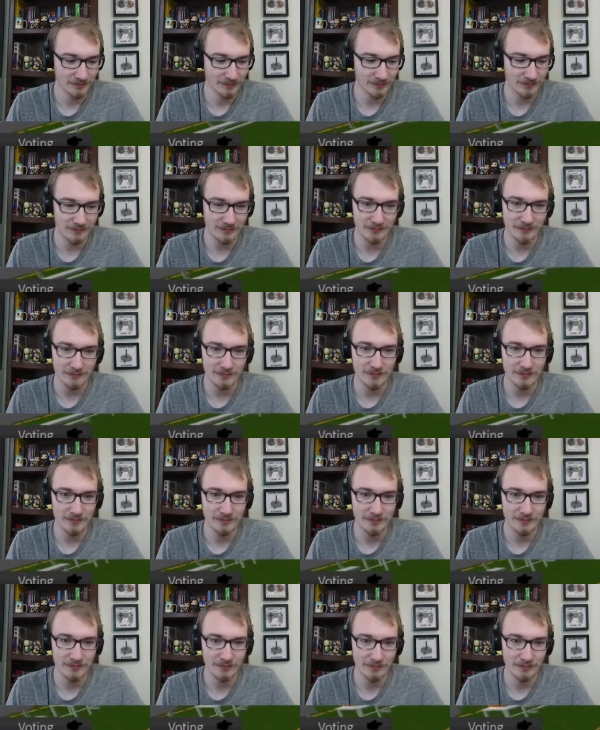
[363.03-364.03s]

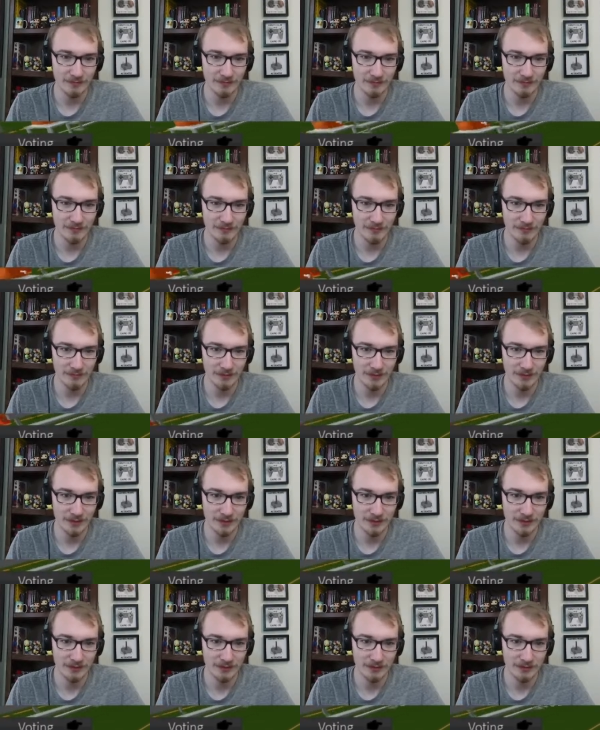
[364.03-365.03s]

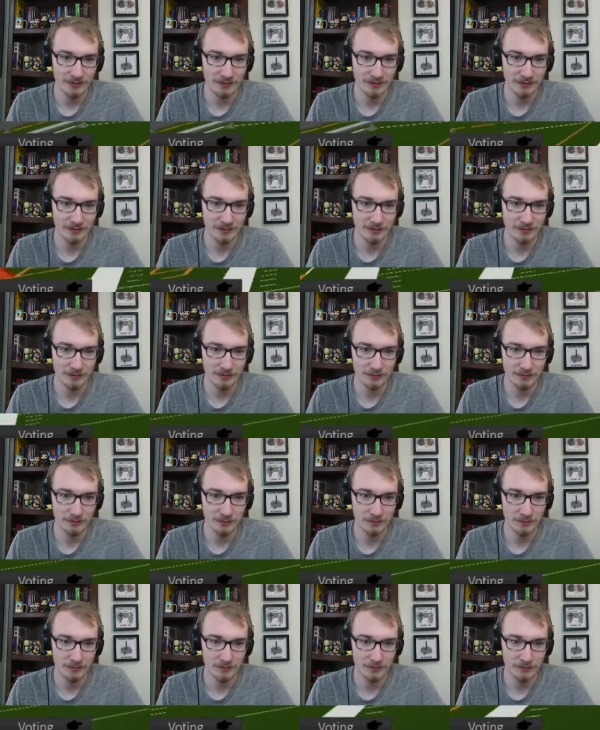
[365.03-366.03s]

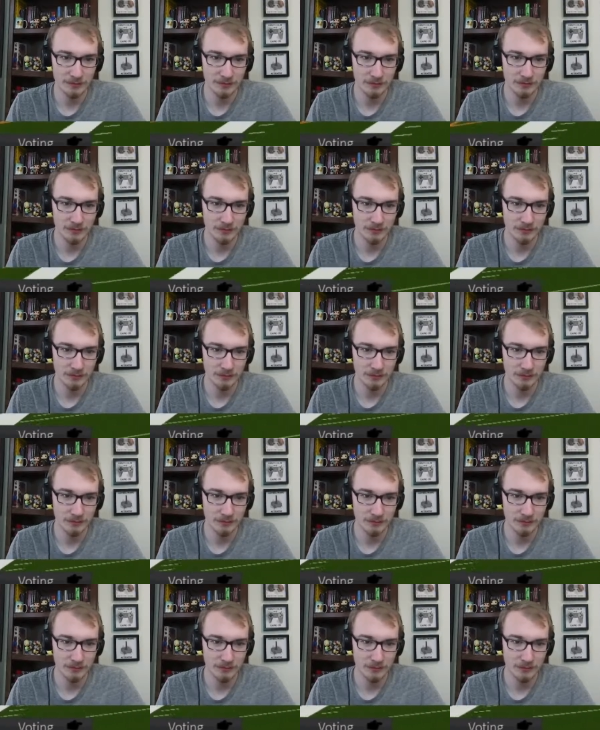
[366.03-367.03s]

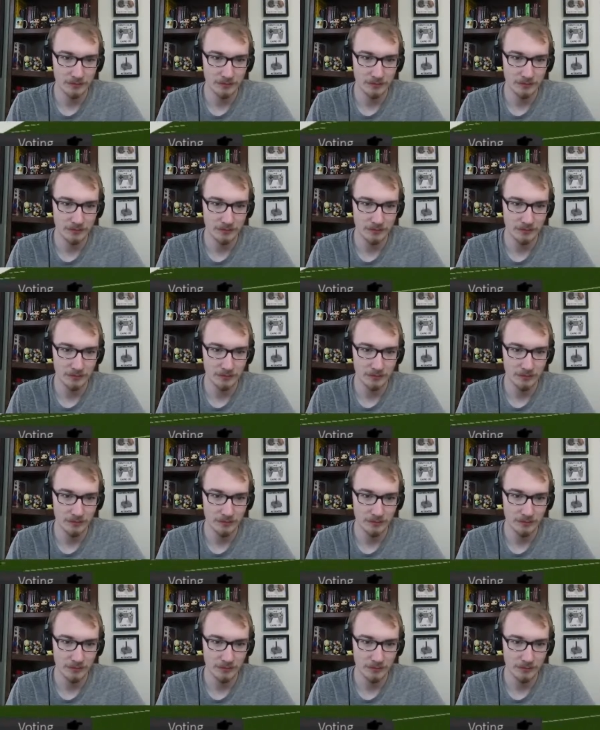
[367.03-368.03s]
(no one is talking)